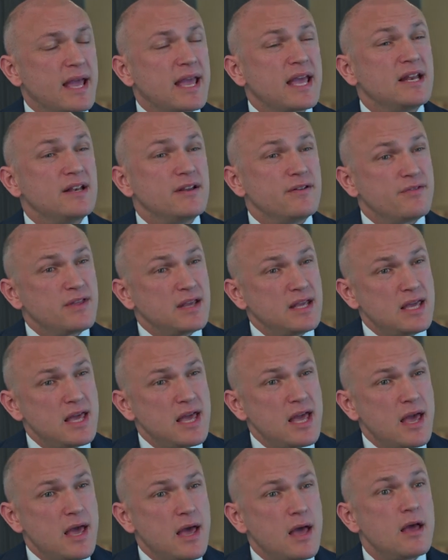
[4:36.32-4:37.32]
end of the
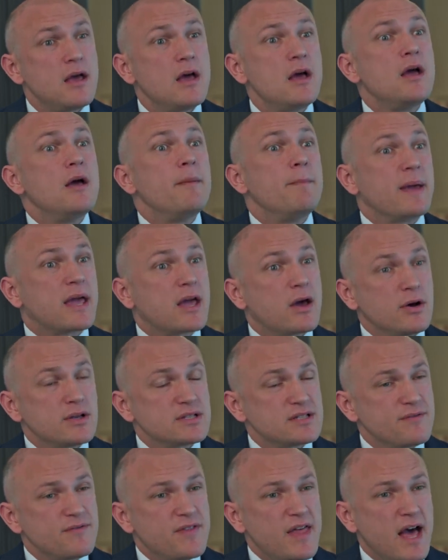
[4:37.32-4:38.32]
year
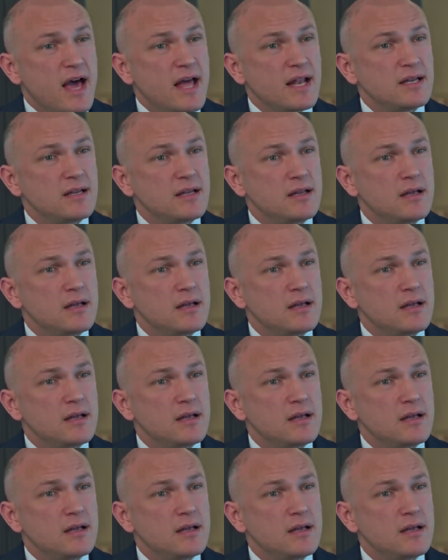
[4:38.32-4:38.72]
because of that.